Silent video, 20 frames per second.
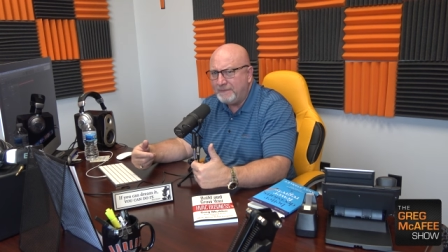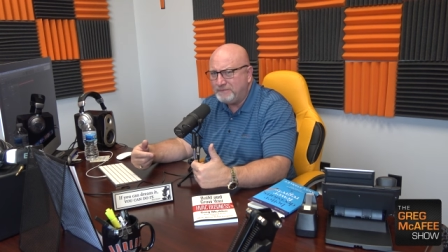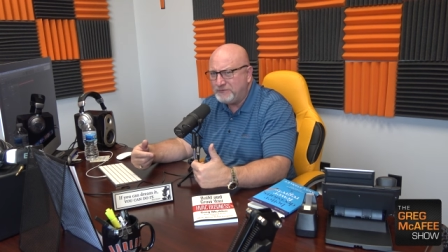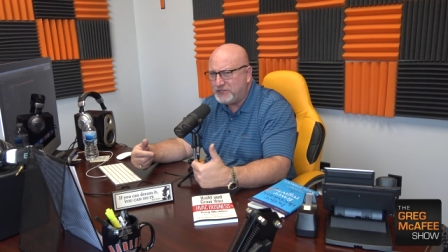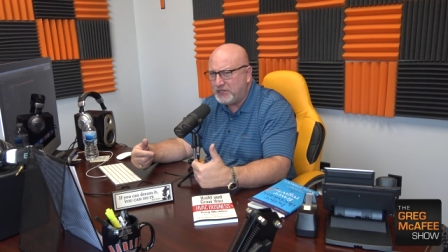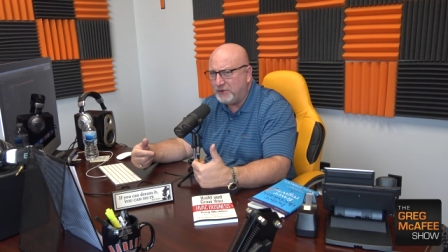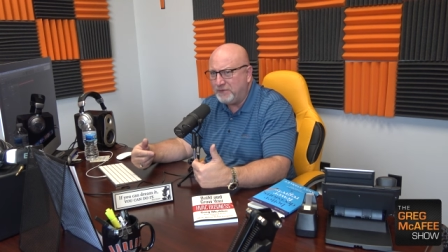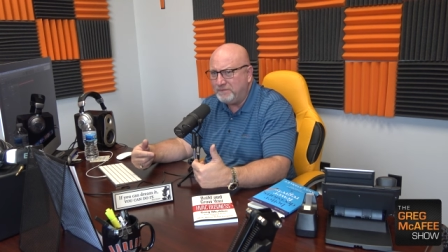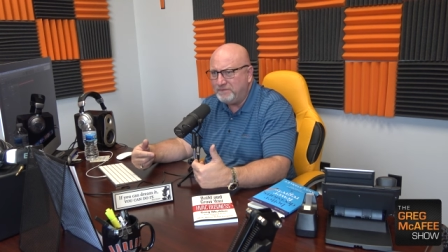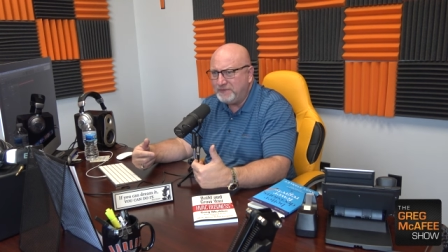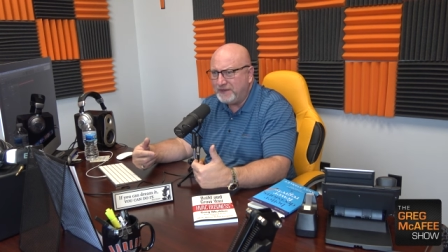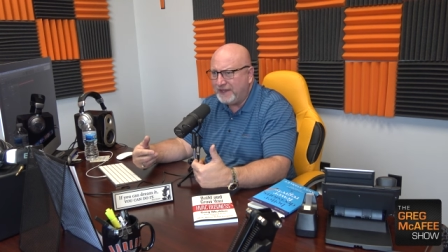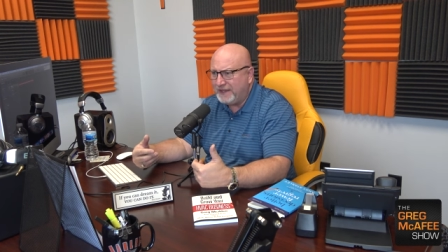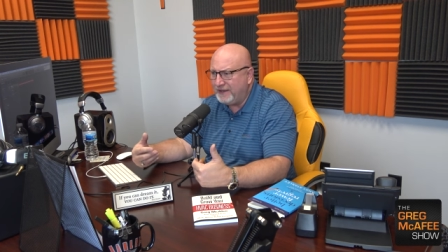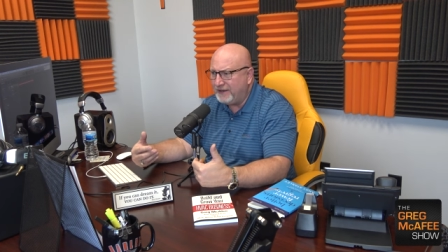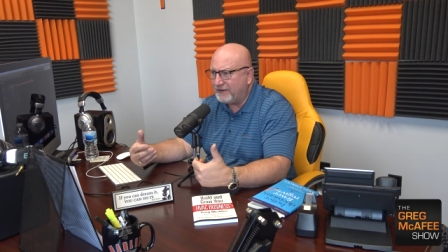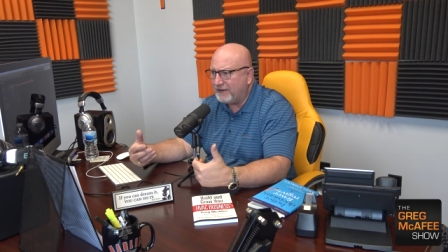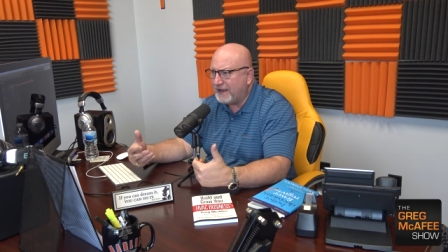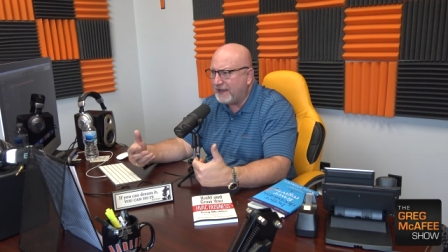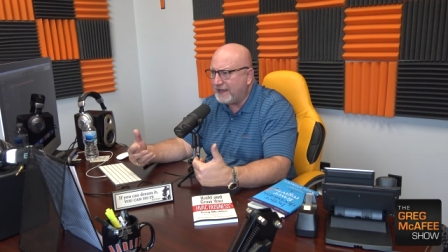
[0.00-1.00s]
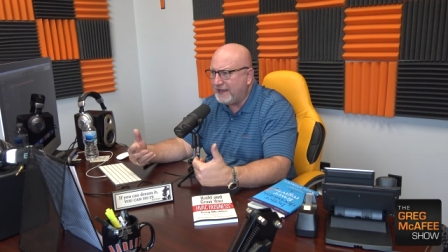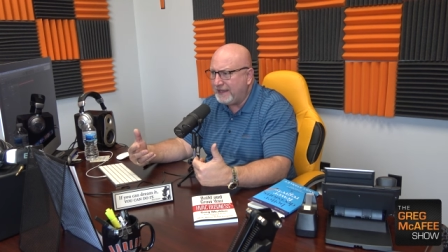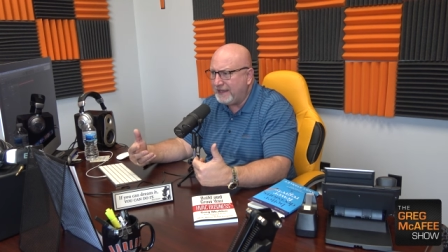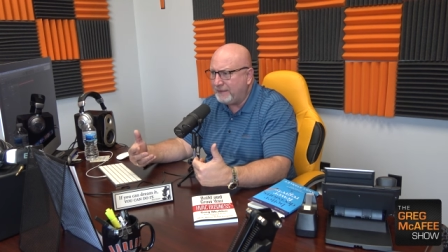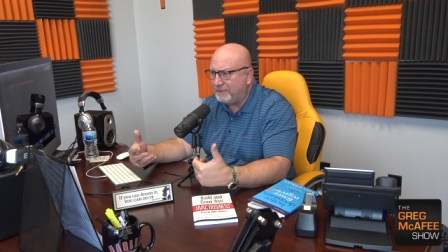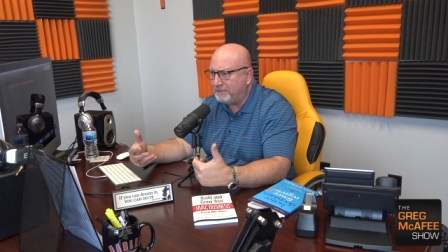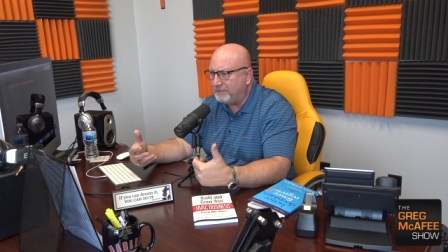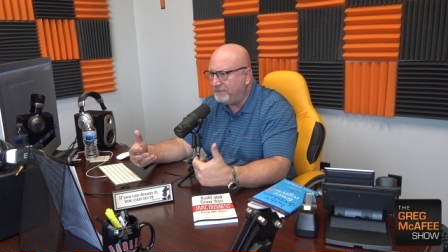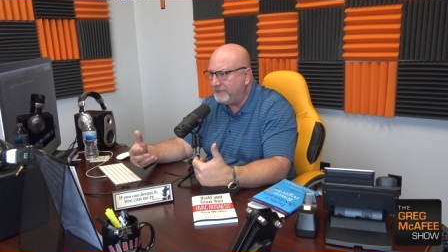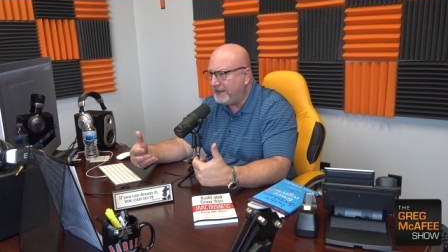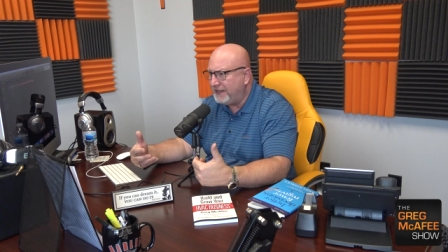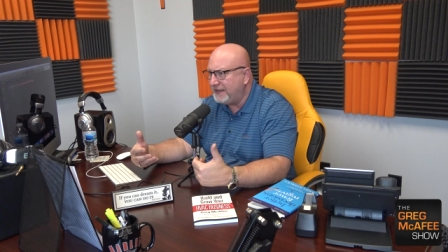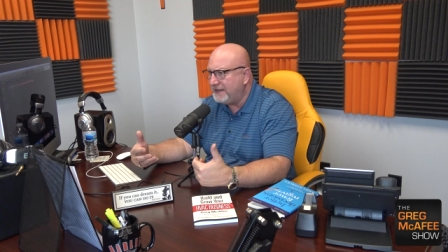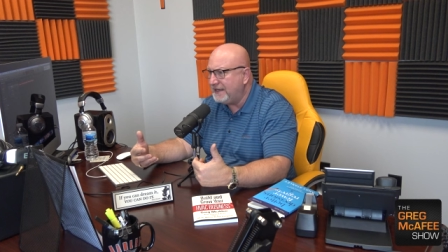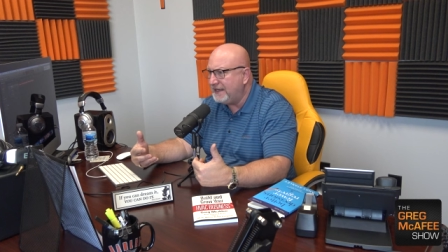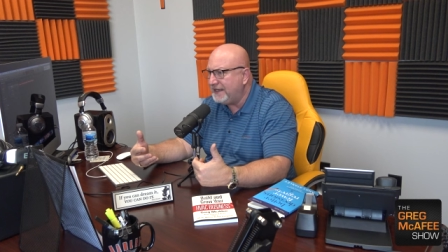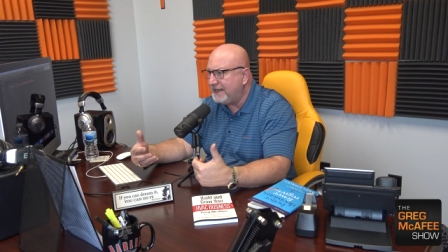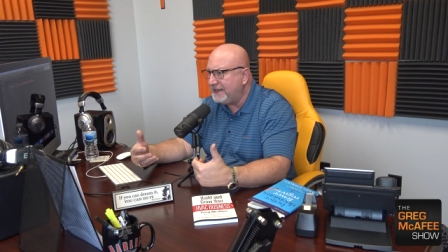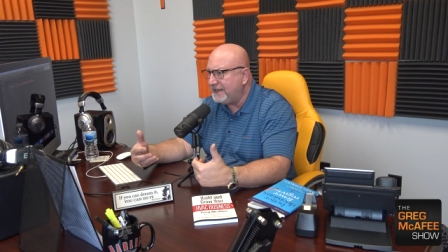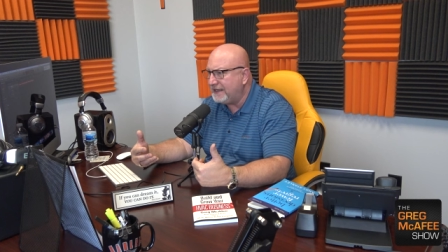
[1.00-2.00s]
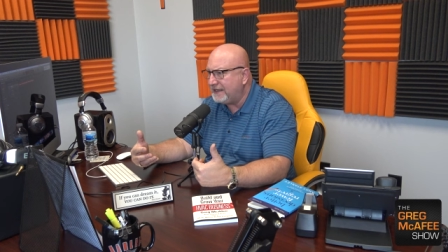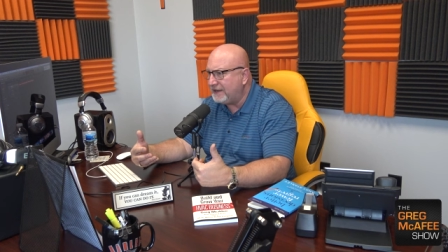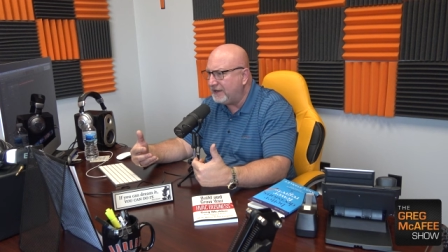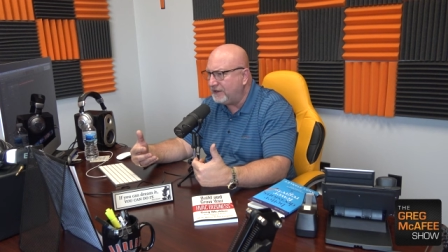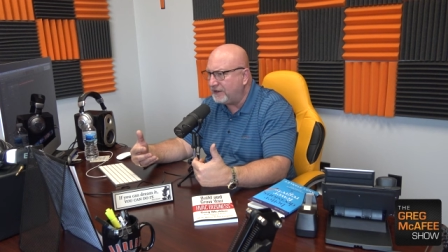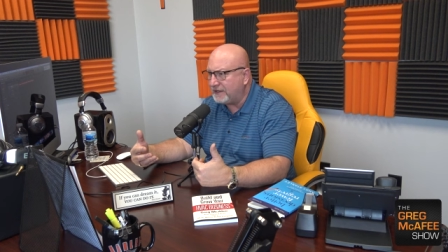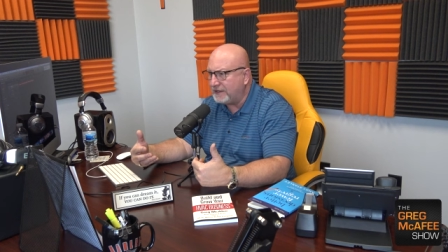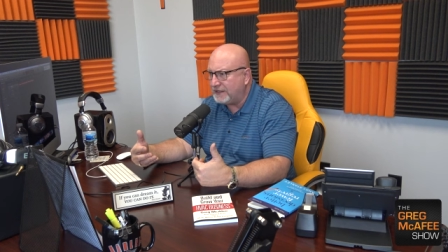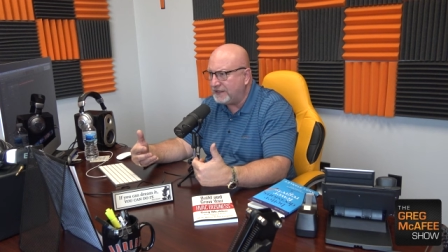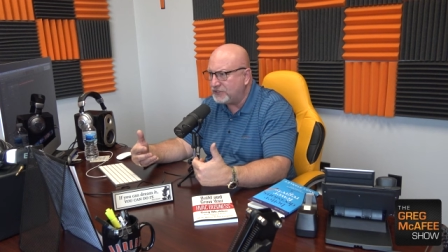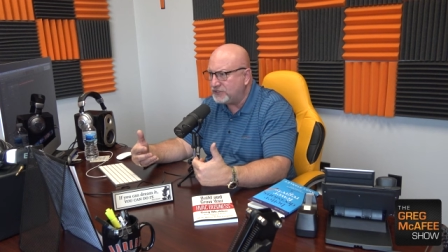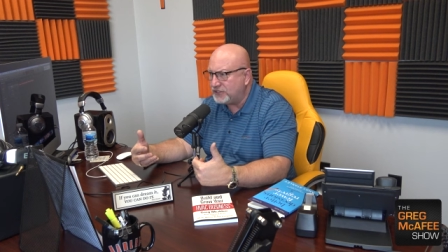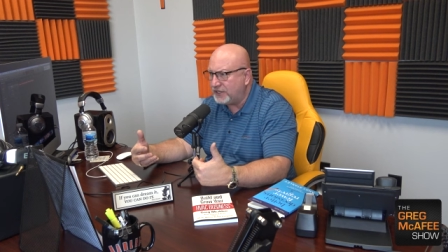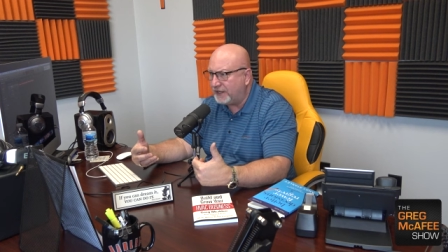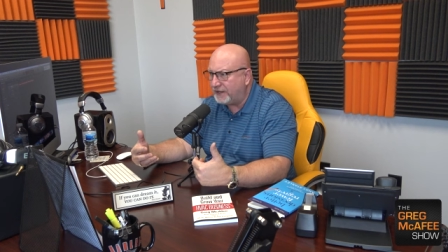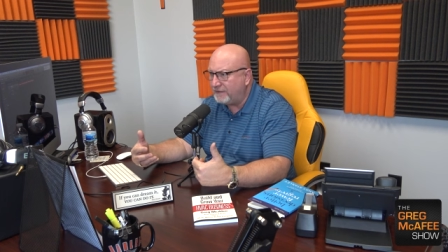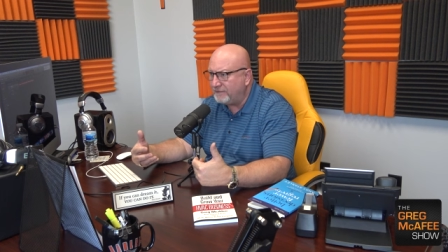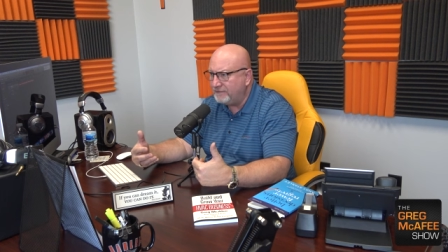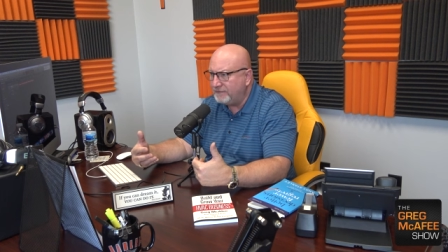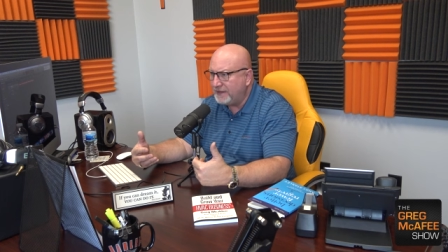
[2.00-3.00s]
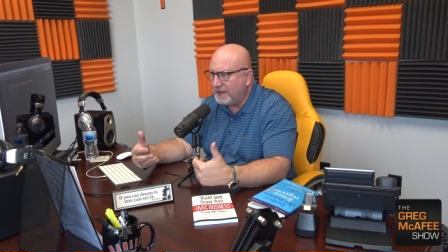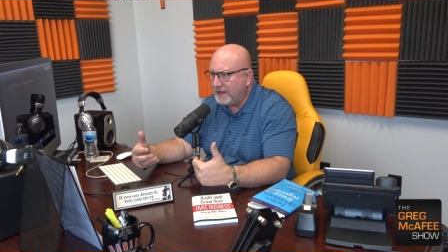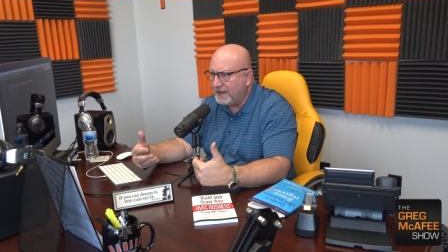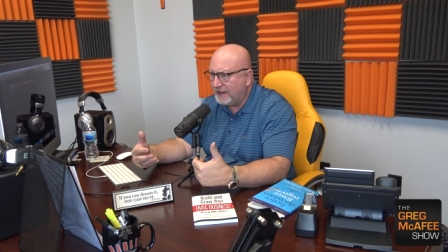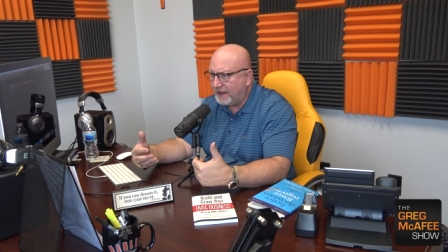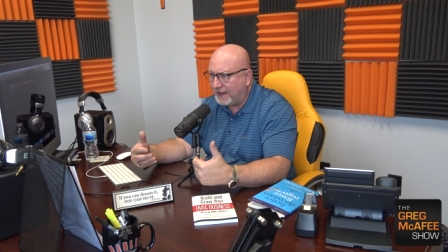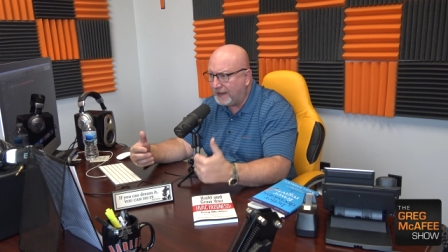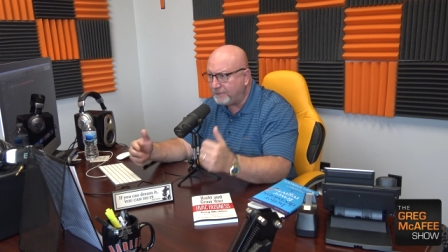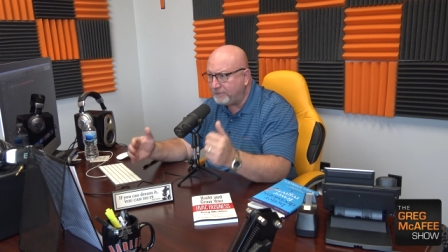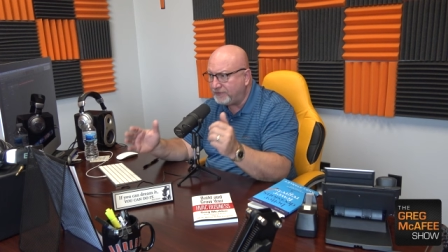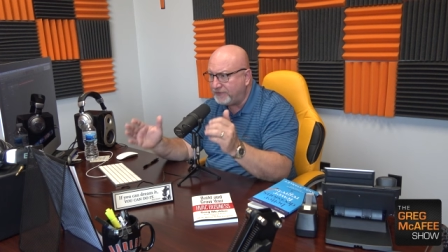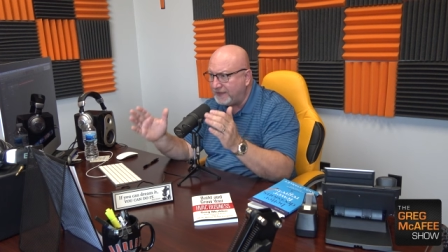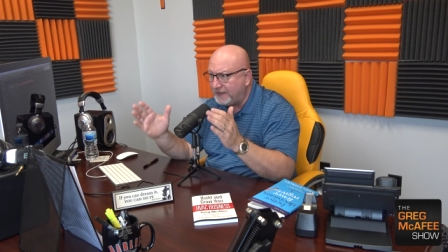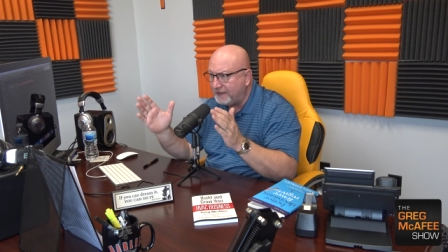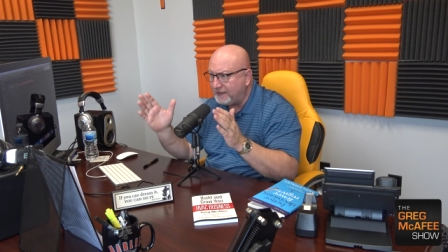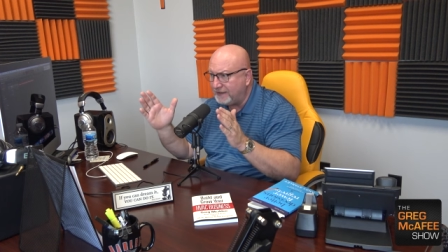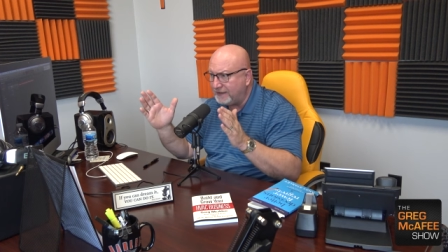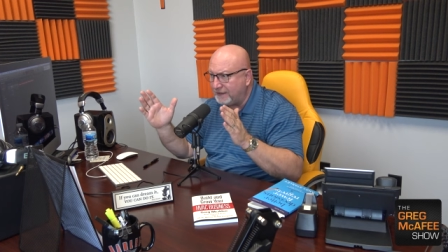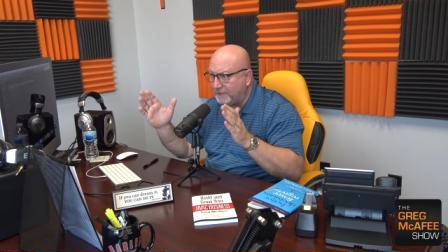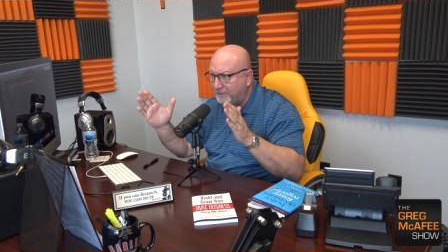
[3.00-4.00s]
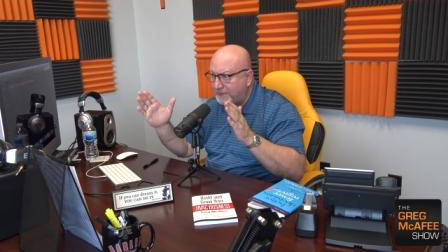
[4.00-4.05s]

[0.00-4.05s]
So here I am in heating and air conditioning. I'm thinking